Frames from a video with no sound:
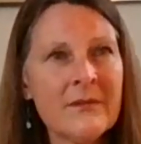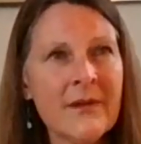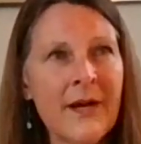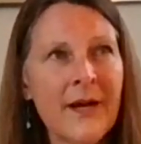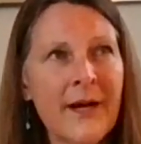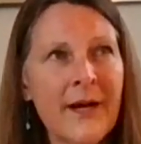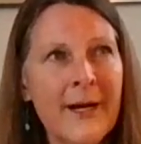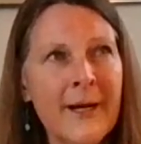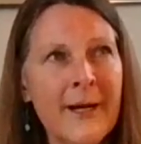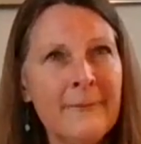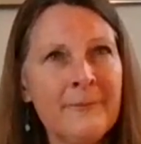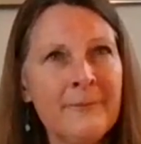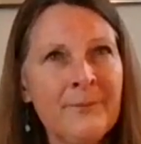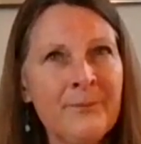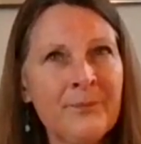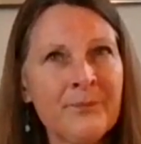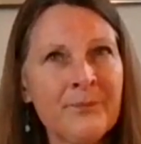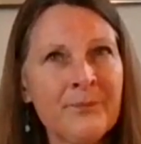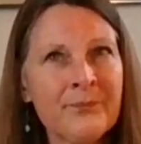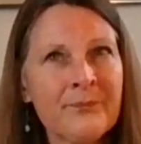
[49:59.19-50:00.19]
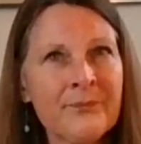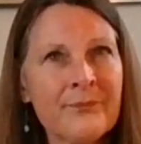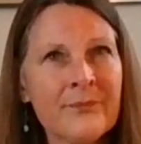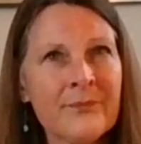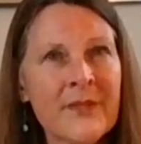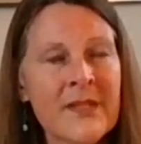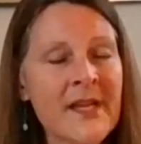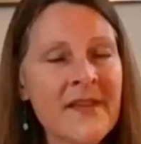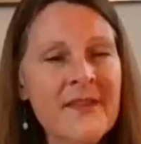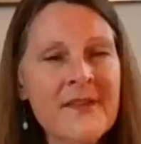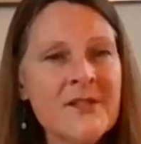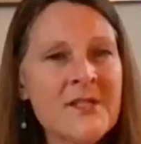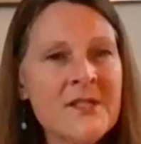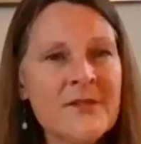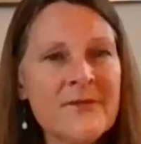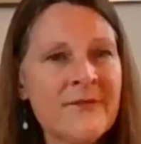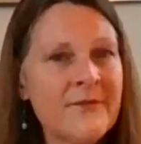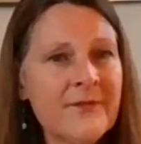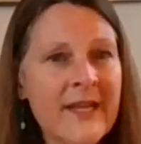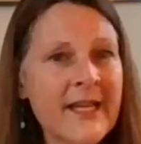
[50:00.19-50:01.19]
nothing
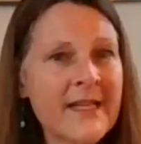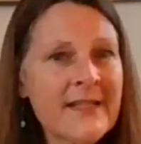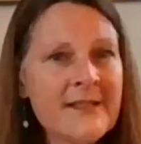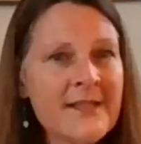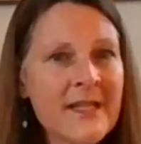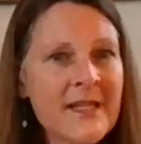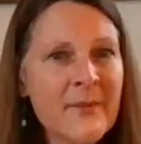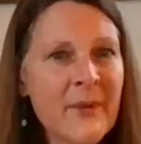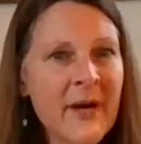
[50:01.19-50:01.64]
fancy